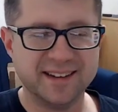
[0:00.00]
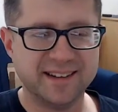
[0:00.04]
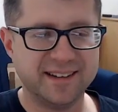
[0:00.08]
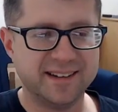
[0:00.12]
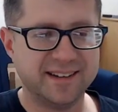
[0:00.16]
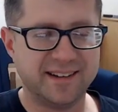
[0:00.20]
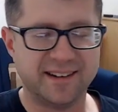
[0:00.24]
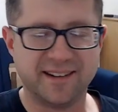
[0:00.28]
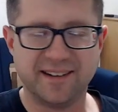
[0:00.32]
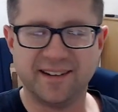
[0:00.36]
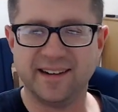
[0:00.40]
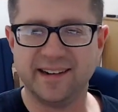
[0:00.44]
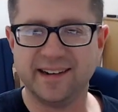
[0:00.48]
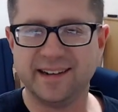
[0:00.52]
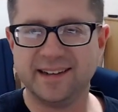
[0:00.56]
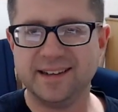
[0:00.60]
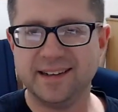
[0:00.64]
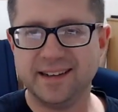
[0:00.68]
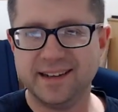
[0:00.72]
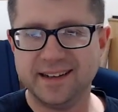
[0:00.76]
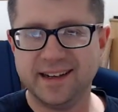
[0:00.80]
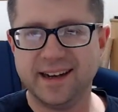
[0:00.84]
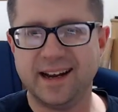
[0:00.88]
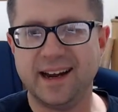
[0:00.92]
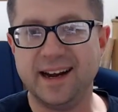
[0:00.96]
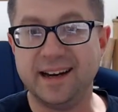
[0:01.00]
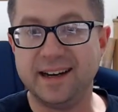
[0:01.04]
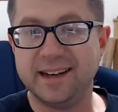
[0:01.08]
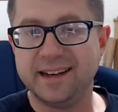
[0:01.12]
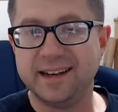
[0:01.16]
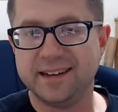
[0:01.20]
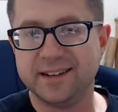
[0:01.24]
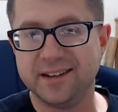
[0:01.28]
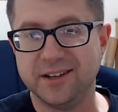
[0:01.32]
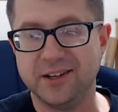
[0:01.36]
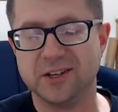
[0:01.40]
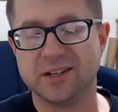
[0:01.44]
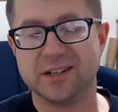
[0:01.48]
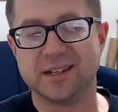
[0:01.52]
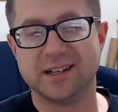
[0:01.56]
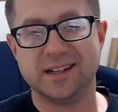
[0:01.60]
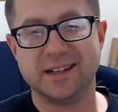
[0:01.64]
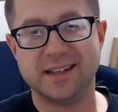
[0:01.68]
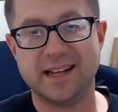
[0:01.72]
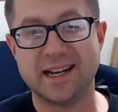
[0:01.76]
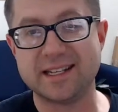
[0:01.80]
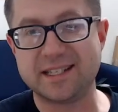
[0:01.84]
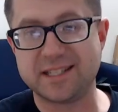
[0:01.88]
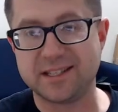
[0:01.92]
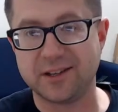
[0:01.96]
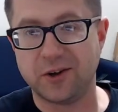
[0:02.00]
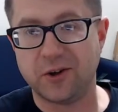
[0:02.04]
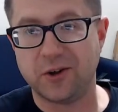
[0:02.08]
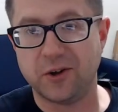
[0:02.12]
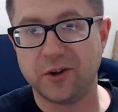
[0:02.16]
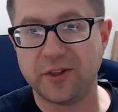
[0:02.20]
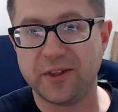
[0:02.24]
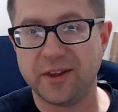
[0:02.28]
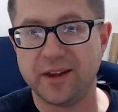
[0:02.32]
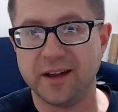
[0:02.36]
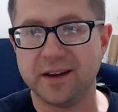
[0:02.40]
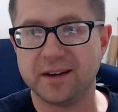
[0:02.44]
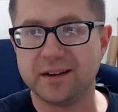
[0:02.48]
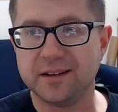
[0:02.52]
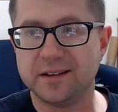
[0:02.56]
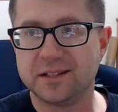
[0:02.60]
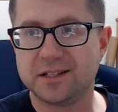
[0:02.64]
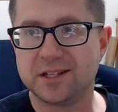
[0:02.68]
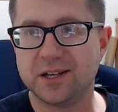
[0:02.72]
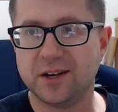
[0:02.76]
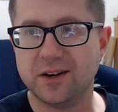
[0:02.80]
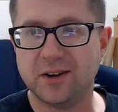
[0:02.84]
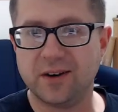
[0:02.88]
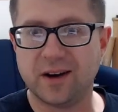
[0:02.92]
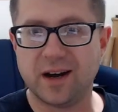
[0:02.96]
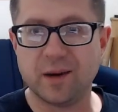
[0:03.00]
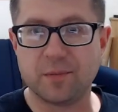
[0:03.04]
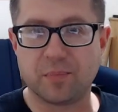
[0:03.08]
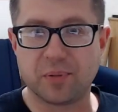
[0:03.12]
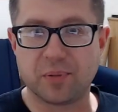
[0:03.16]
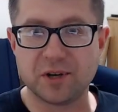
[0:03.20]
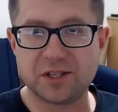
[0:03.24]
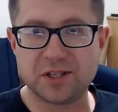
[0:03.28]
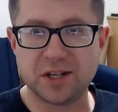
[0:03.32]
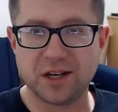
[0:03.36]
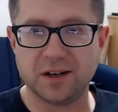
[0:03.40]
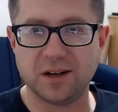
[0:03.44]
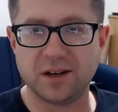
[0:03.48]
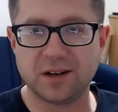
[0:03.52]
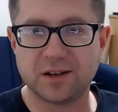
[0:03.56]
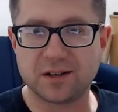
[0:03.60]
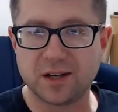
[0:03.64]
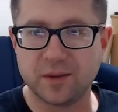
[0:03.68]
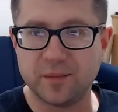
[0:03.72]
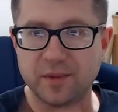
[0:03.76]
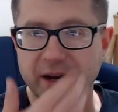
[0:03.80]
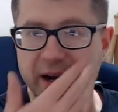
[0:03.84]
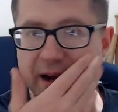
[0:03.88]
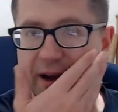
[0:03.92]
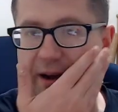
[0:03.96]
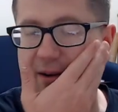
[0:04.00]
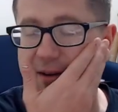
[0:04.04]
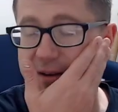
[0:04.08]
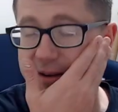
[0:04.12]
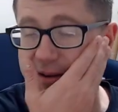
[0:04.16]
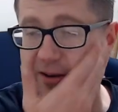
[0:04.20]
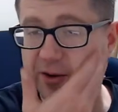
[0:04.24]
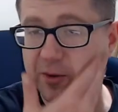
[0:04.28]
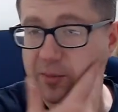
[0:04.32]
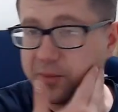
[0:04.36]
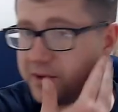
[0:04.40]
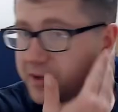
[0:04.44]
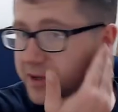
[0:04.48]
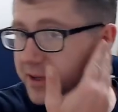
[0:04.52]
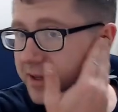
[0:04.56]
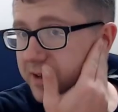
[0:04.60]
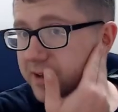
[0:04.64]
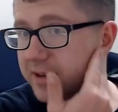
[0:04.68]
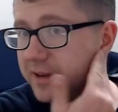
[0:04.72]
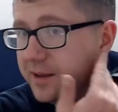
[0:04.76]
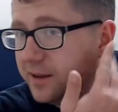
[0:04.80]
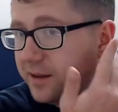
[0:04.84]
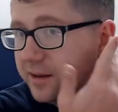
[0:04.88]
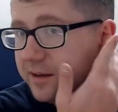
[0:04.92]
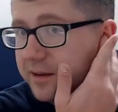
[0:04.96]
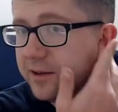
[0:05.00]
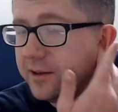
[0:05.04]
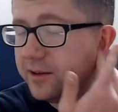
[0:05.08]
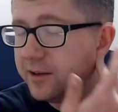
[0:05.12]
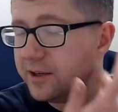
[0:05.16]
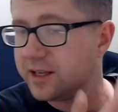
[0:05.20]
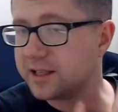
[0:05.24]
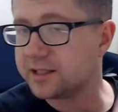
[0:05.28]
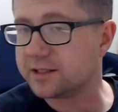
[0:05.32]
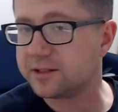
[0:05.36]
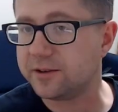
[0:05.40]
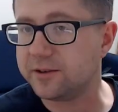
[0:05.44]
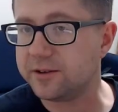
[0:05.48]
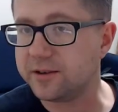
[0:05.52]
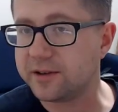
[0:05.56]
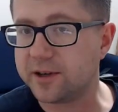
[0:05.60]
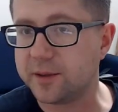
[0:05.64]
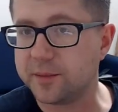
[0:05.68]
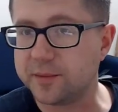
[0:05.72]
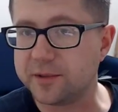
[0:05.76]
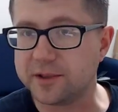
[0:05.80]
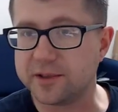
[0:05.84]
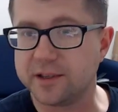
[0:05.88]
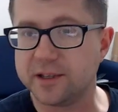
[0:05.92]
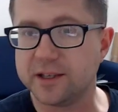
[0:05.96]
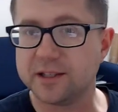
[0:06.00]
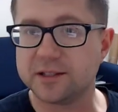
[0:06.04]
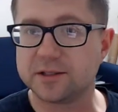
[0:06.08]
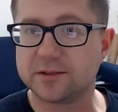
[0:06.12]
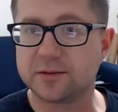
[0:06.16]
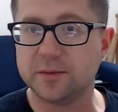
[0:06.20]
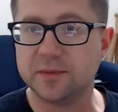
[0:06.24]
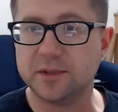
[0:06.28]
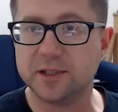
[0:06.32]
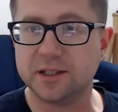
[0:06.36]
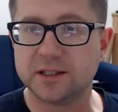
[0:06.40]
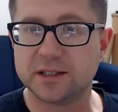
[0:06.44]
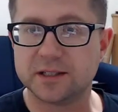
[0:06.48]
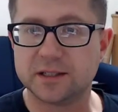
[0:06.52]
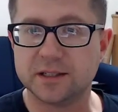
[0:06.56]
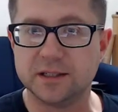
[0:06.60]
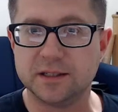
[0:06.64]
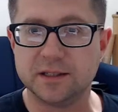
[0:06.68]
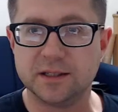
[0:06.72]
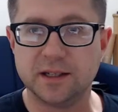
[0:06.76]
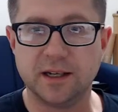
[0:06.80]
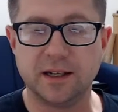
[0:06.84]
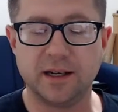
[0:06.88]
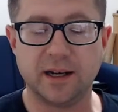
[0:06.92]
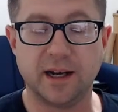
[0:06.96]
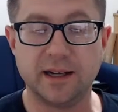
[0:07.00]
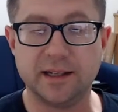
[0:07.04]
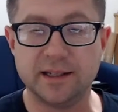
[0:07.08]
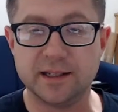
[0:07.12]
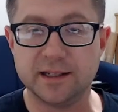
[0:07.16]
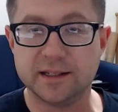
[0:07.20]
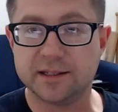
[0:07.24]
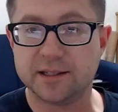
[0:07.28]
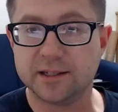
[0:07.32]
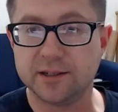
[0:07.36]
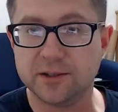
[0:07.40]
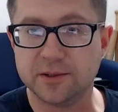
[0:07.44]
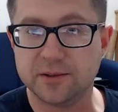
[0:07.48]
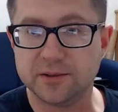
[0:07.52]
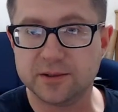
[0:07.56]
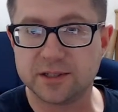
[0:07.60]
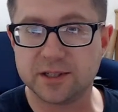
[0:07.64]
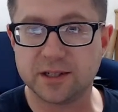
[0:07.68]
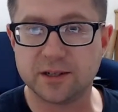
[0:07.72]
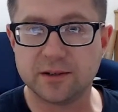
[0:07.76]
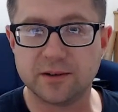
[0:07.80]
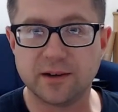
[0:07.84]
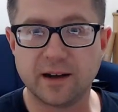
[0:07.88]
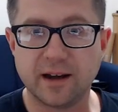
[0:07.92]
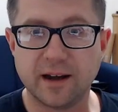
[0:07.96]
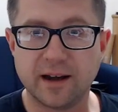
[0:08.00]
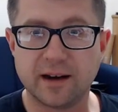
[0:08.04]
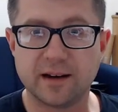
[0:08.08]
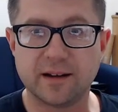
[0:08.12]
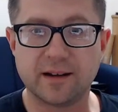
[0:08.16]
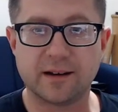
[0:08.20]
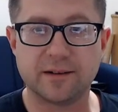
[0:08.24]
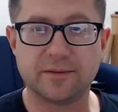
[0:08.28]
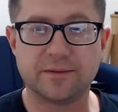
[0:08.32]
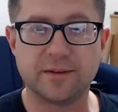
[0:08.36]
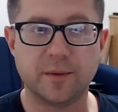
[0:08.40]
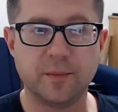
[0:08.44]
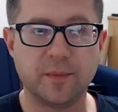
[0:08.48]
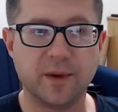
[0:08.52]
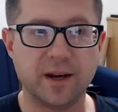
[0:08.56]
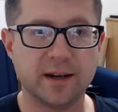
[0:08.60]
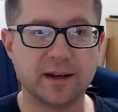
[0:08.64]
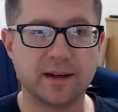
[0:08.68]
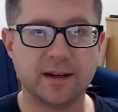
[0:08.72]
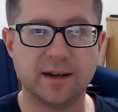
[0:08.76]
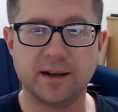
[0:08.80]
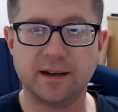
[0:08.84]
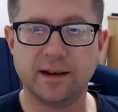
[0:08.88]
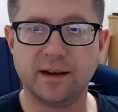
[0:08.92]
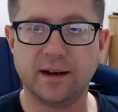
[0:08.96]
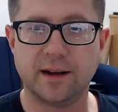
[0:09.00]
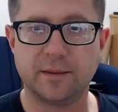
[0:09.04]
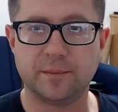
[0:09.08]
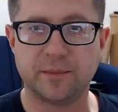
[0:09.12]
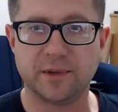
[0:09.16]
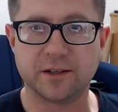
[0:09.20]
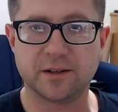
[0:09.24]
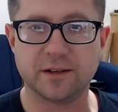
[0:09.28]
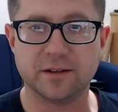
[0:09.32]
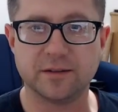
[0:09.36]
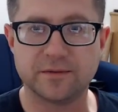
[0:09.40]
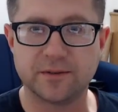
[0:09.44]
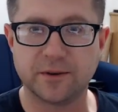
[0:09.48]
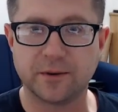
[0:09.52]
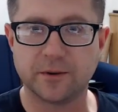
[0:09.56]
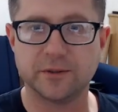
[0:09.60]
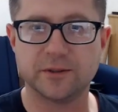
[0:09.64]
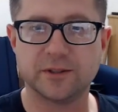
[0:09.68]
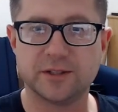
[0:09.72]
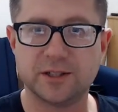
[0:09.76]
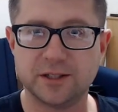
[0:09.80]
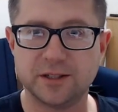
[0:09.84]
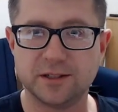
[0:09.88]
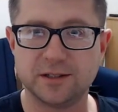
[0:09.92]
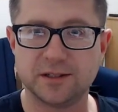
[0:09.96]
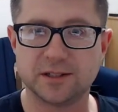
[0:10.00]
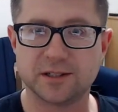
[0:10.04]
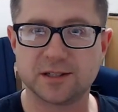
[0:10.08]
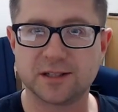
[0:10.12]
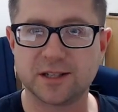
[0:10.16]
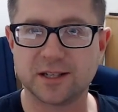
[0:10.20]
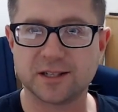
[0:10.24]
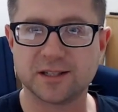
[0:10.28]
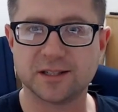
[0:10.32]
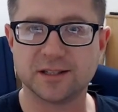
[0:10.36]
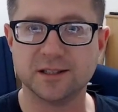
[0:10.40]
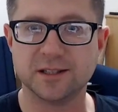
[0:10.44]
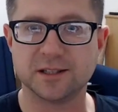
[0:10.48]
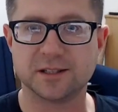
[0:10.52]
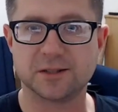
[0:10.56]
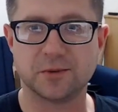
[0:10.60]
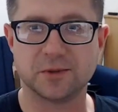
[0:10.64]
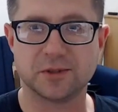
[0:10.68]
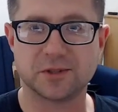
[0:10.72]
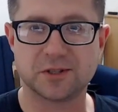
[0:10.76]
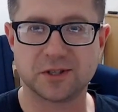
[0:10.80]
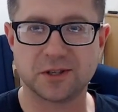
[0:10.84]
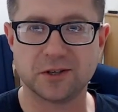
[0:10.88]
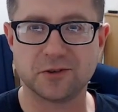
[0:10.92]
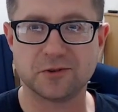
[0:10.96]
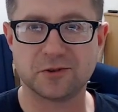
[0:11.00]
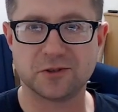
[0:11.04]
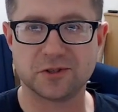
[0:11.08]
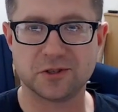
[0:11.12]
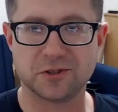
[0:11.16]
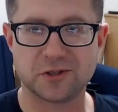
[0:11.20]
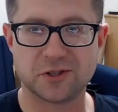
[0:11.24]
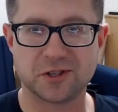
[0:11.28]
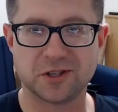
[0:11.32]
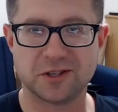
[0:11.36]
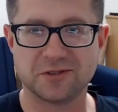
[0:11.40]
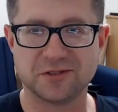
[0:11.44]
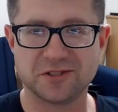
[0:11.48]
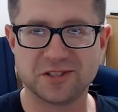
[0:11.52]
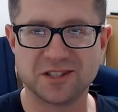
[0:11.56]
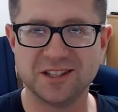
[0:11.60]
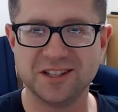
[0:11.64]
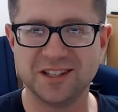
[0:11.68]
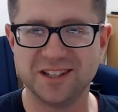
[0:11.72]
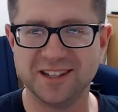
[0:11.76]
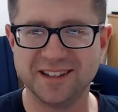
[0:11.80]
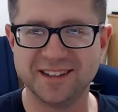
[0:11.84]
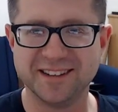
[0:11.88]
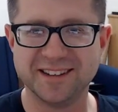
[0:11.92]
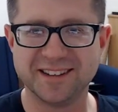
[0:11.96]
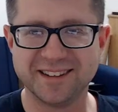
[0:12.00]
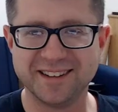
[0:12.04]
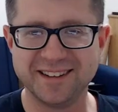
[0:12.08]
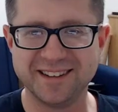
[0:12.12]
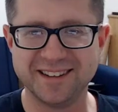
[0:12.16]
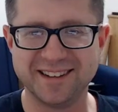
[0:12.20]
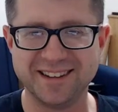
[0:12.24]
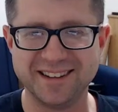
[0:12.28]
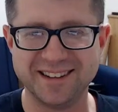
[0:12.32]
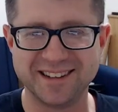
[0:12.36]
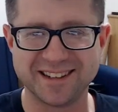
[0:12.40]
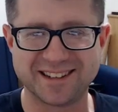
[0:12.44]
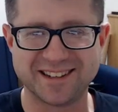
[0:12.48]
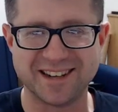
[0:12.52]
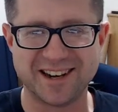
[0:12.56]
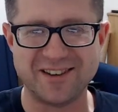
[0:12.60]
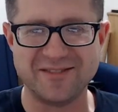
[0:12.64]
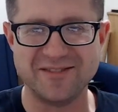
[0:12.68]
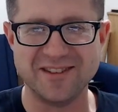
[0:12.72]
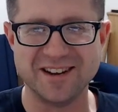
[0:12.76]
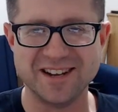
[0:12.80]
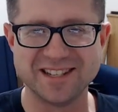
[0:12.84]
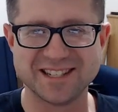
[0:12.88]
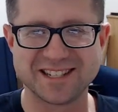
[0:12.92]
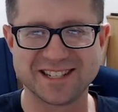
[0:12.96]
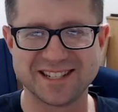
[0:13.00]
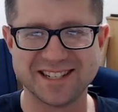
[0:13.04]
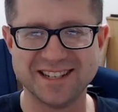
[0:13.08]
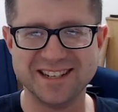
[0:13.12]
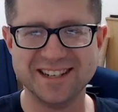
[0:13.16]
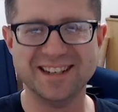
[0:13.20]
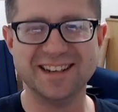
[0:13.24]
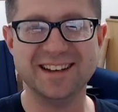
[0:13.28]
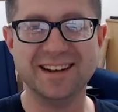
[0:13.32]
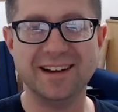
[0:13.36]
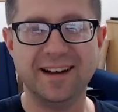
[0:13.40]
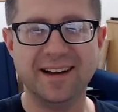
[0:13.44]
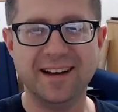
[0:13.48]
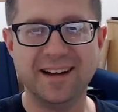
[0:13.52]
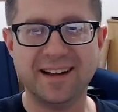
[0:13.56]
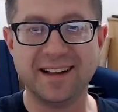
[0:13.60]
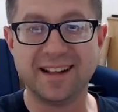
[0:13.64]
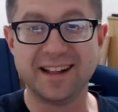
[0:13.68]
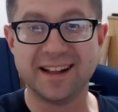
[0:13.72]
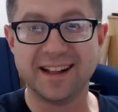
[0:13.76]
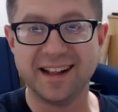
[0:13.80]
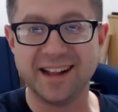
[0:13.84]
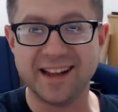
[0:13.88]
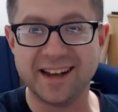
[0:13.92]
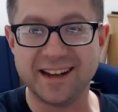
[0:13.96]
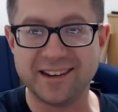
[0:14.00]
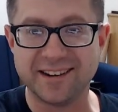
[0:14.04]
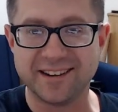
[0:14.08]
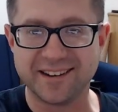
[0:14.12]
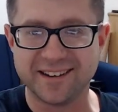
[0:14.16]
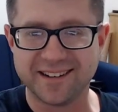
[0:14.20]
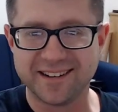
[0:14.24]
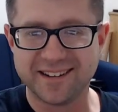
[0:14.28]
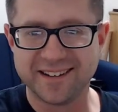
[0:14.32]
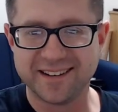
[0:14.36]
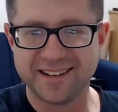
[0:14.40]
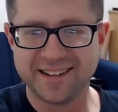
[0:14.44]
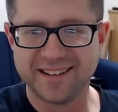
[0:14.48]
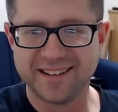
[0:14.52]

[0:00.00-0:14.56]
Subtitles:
All right. Hey, look, that's the whole thing. So I appreciate y'all coming out. Hopefully, you guys learned a couple of things from this, and I did too. So I had a lot of fun making it, and I'm looking forward to discussing this with Schlost in the comments later.